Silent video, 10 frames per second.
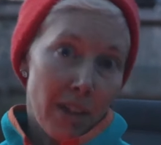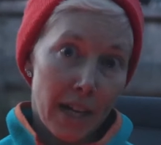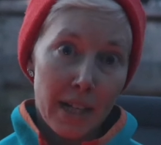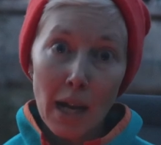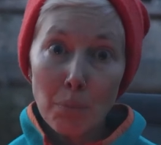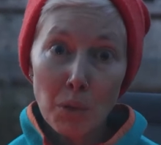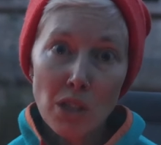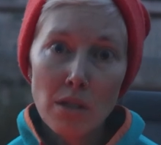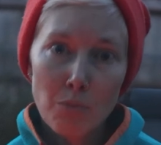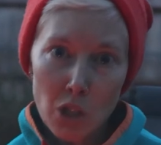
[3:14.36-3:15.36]
that
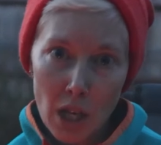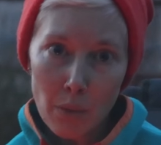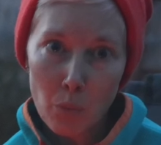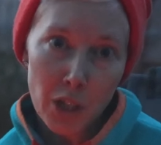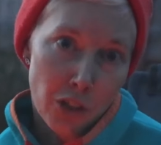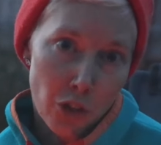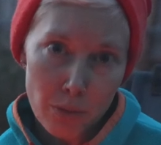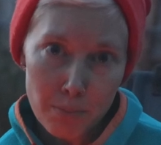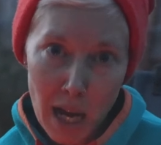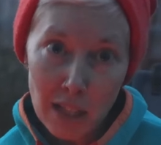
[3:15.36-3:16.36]
happens, say when
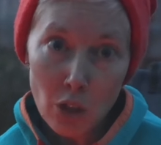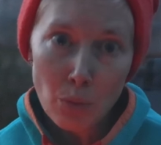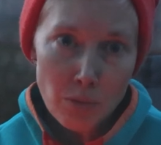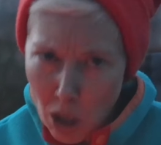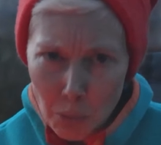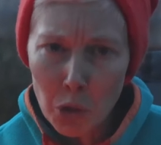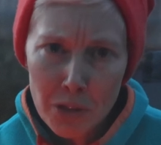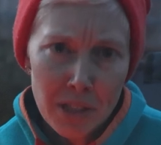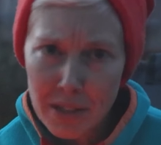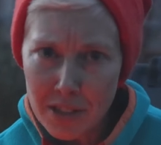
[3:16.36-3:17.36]
your mallow
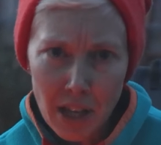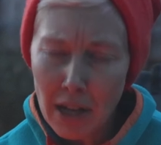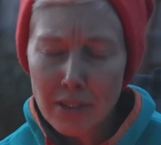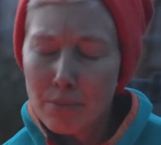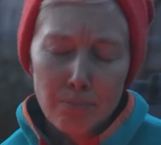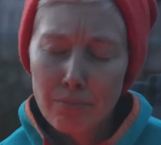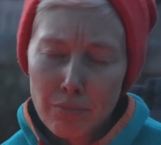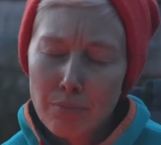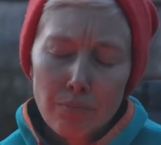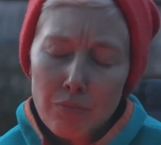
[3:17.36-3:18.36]
doubles in size,
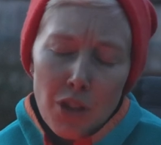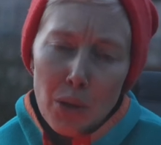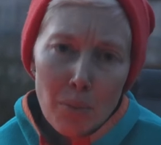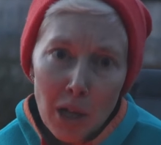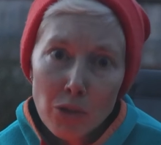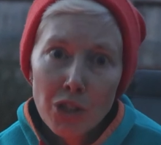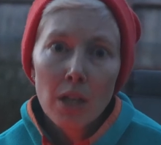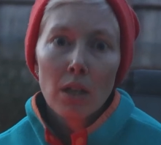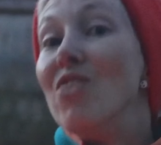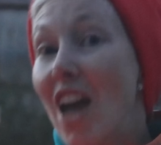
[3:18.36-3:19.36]
thereabouts,
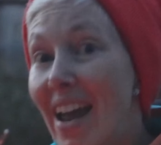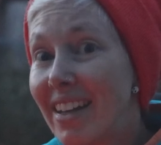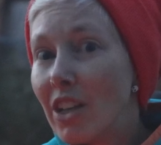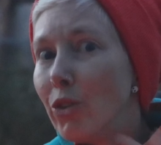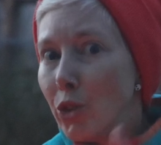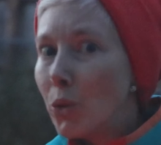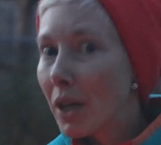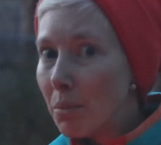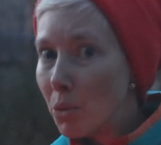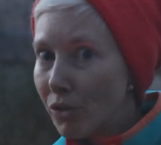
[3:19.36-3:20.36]
then you
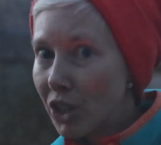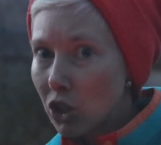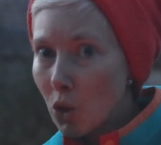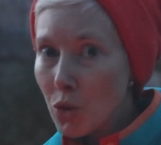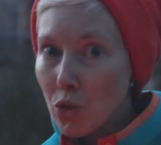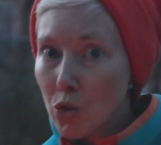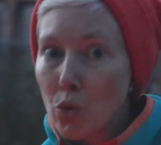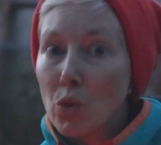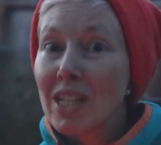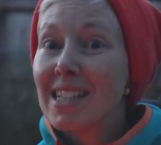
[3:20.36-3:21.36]
can move it closer
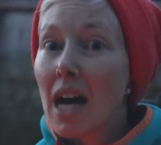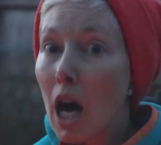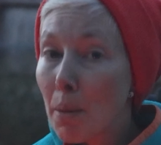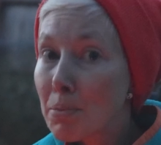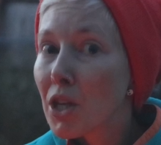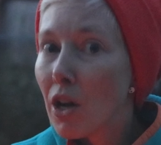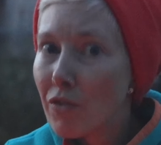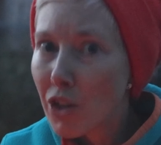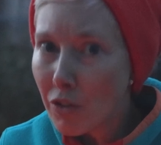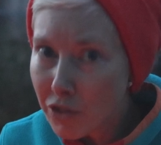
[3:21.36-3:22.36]
to the tops
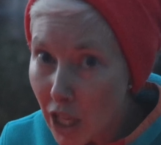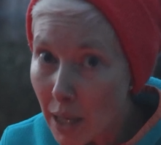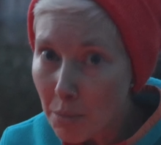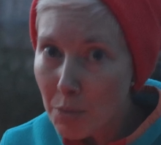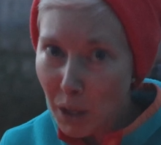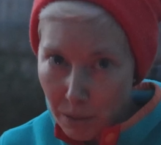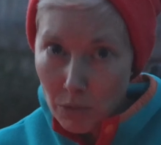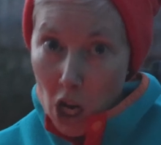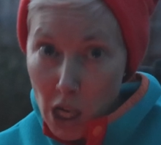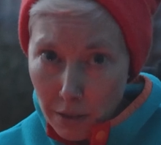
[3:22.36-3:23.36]
of the flames, but
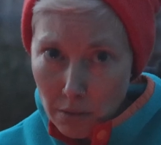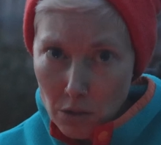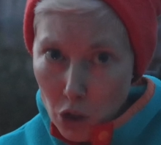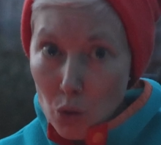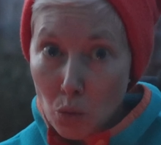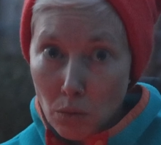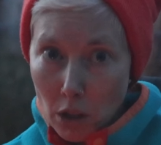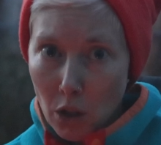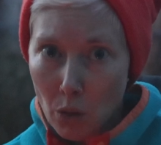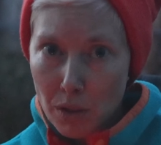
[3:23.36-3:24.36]
not too
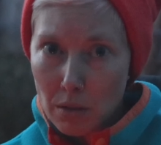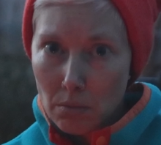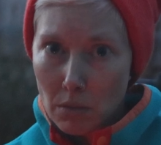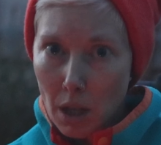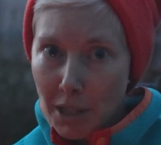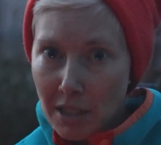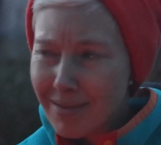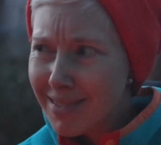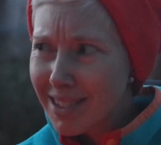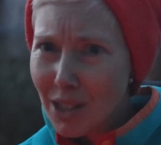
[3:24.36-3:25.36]
close. I mean,
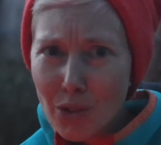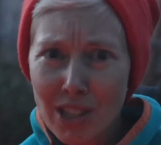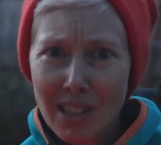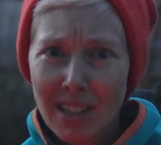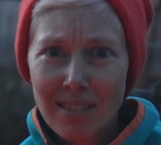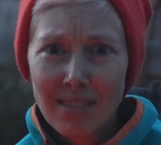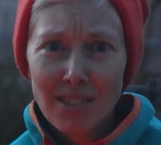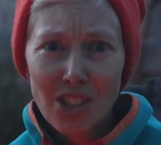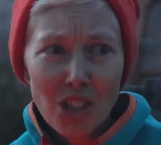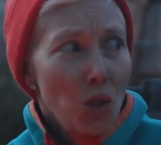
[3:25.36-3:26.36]
seriously.
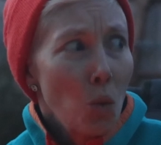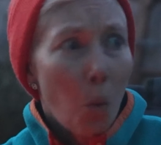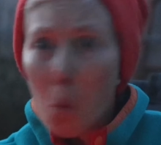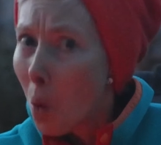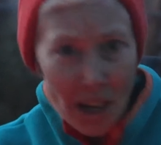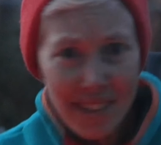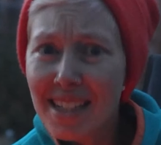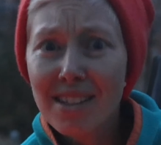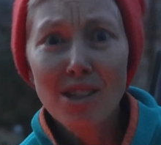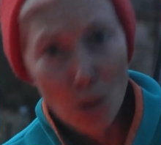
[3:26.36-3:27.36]
Do you want
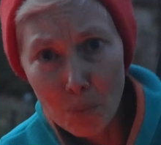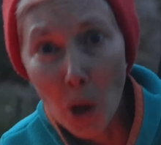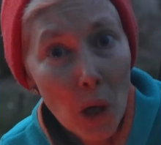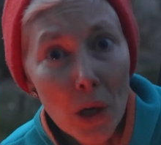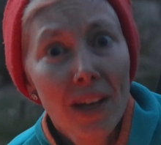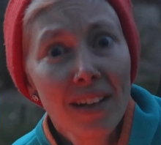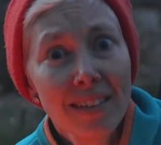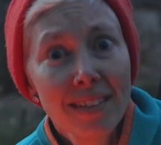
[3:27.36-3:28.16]
it to burn?